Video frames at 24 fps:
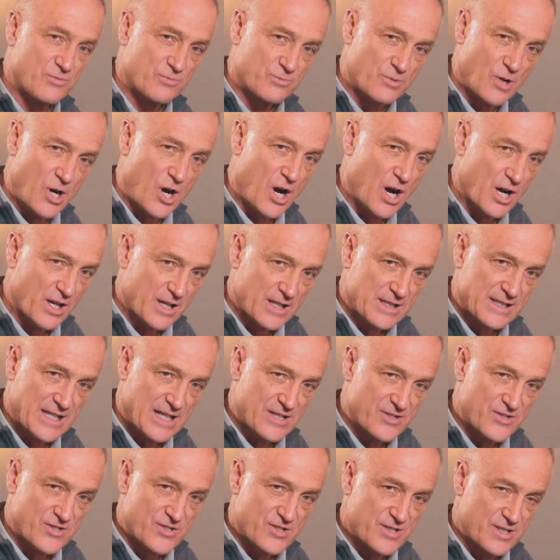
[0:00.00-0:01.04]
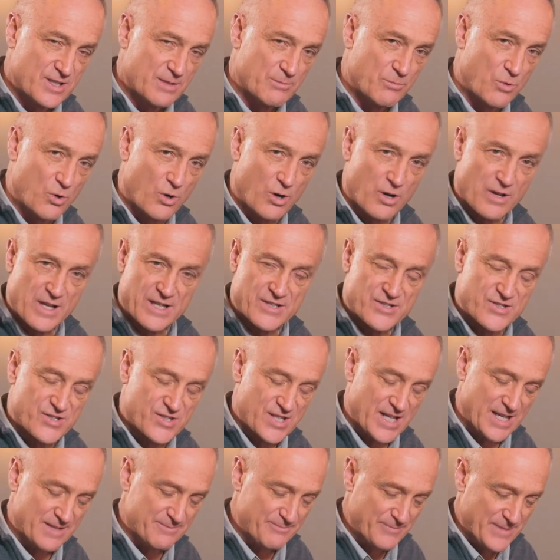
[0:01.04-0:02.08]
wrong, that's immoral, that's
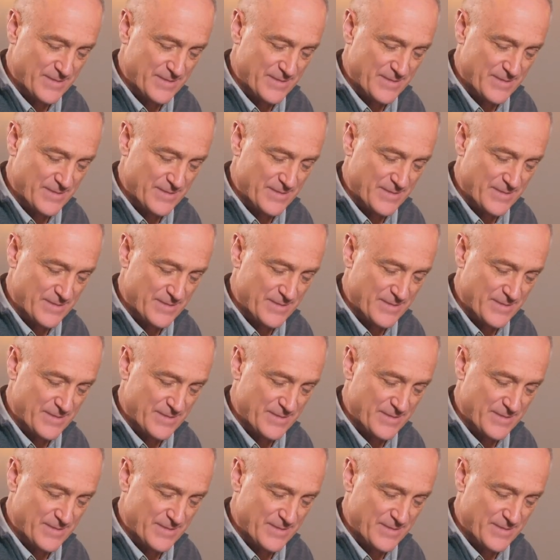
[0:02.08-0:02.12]
sin.